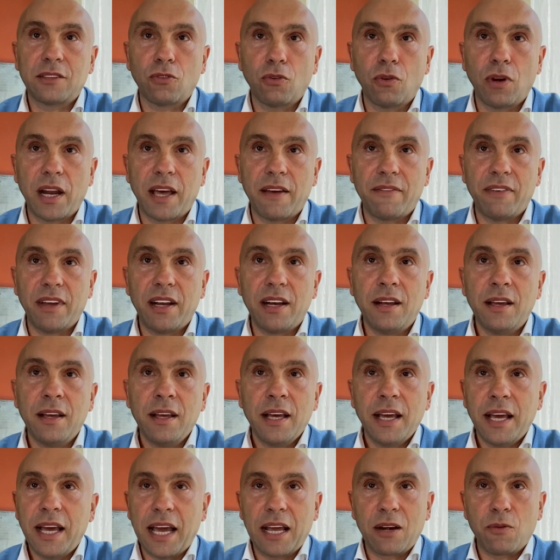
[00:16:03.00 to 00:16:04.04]
at all level,
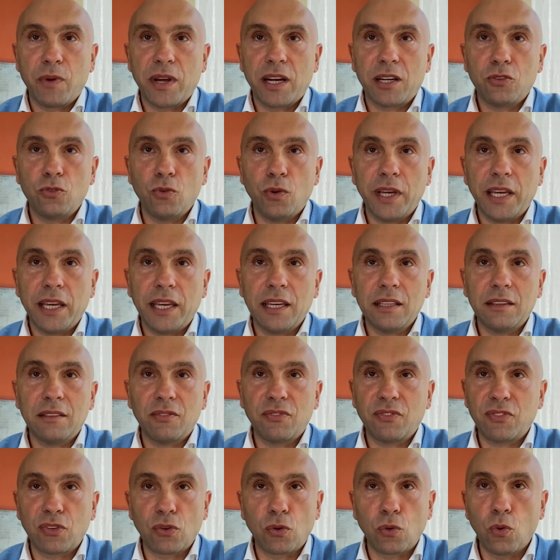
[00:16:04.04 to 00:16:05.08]
and we are doing
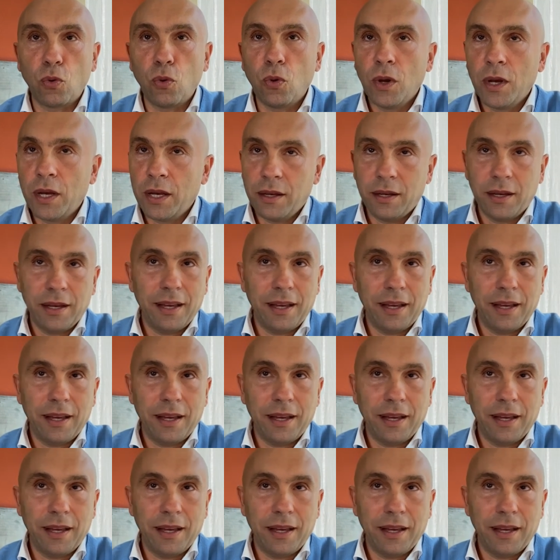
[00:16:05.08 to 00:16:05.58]
it through